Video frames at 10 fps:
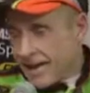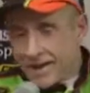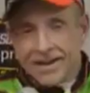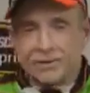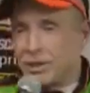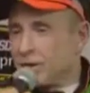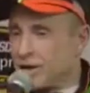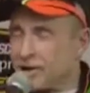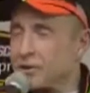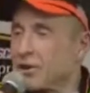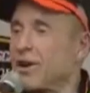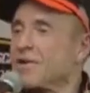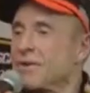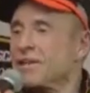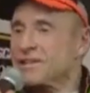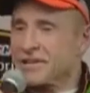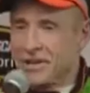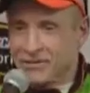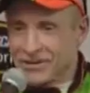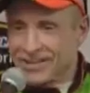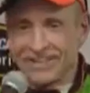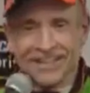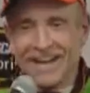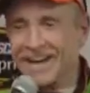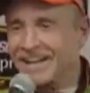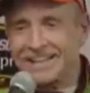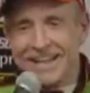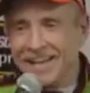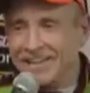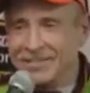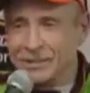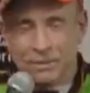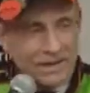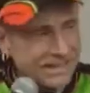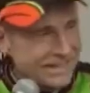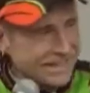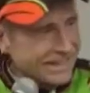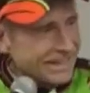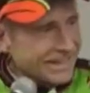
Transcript: It was another great race at Dover. Golly, I love this place.